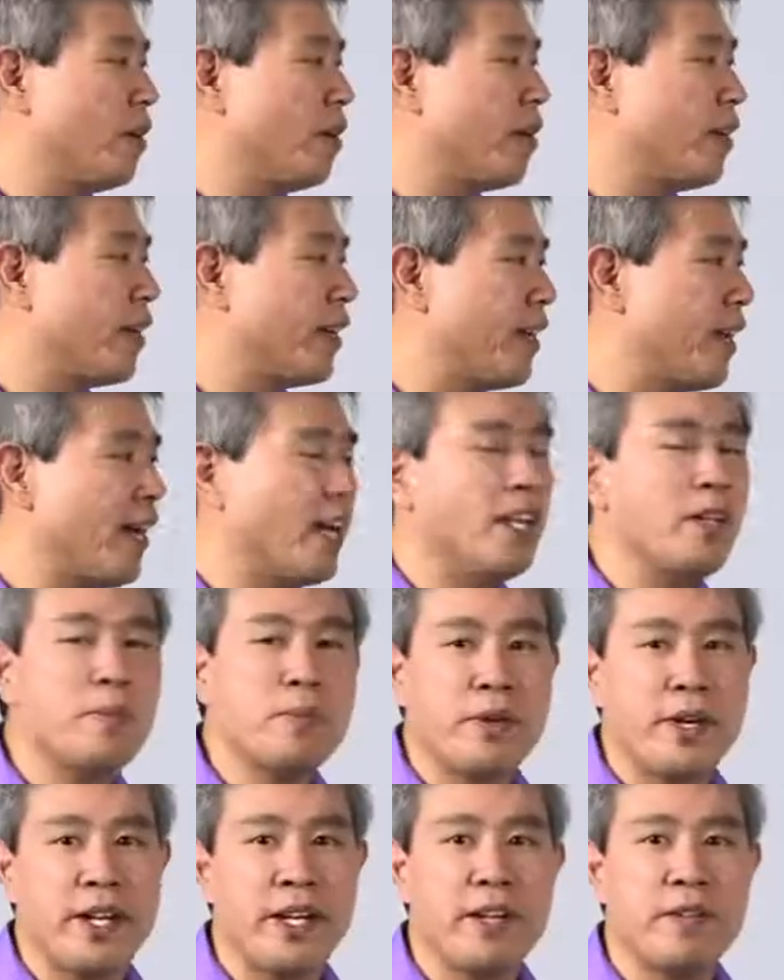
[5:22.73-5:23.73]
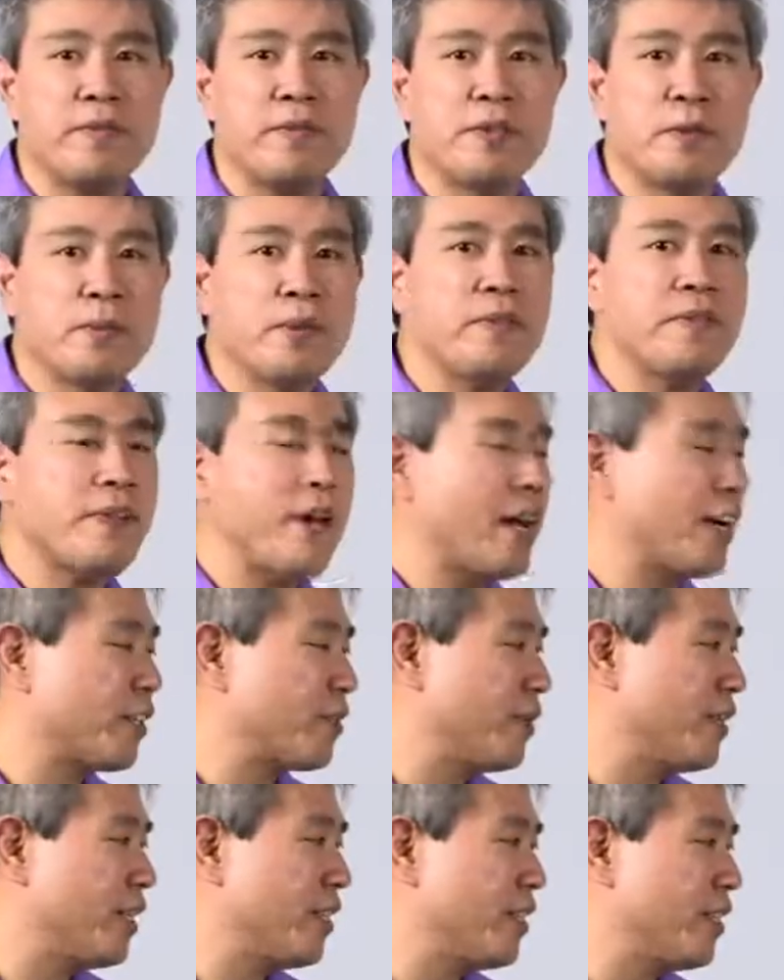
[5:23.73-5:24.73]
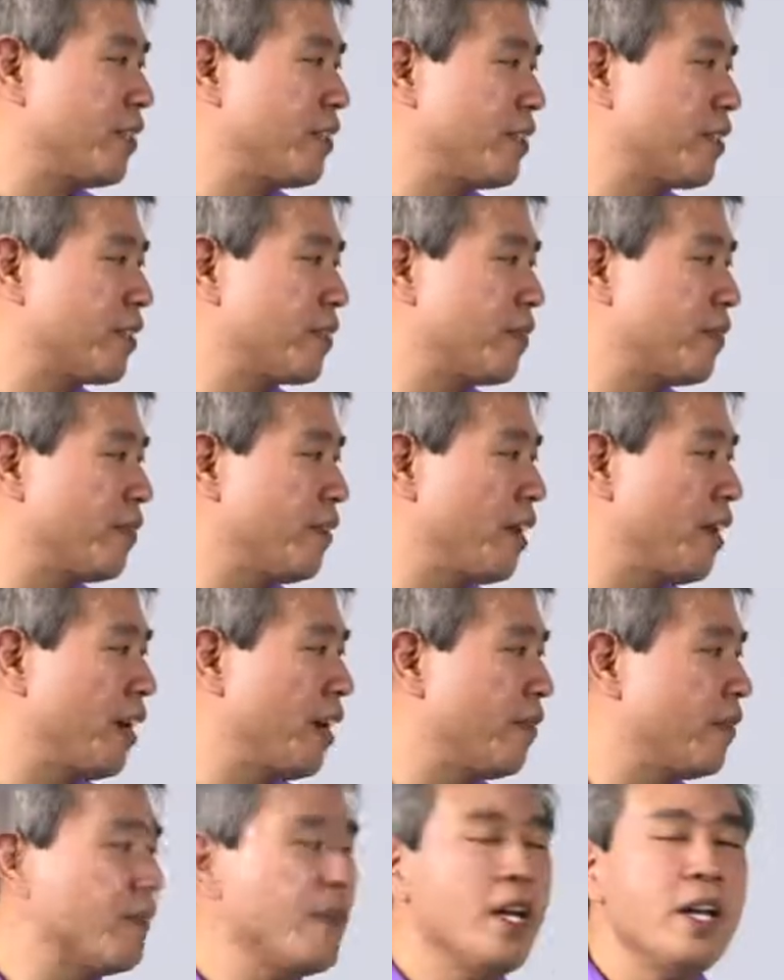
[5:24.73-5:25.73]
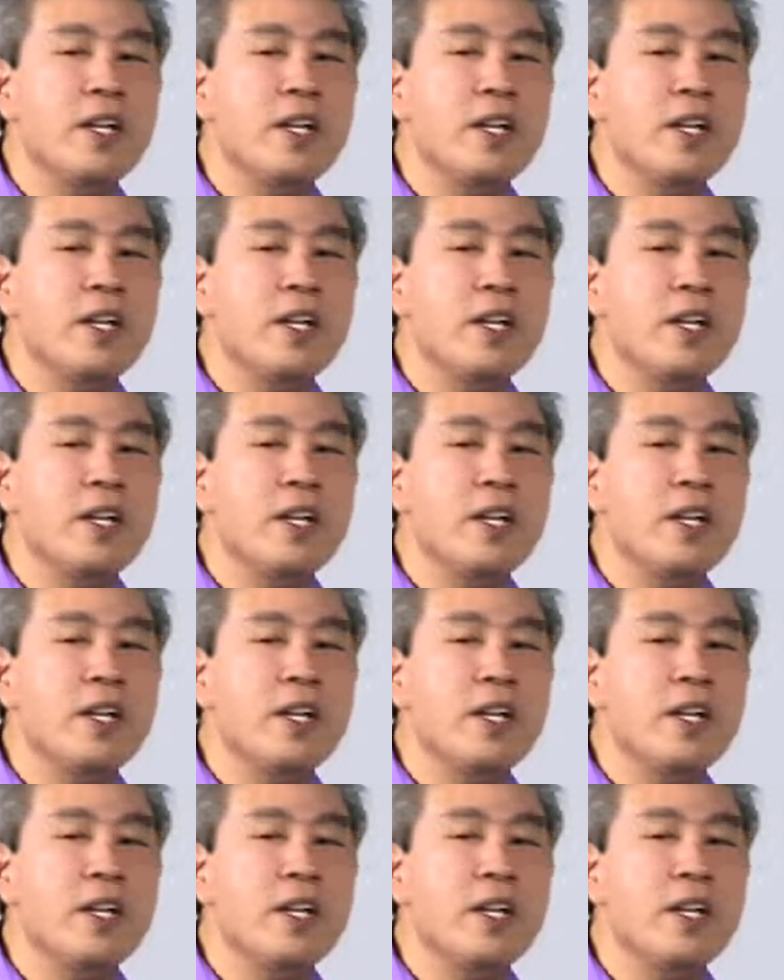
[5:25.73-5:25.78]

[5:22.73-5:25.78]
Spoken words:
are calibrated from the factory at D65.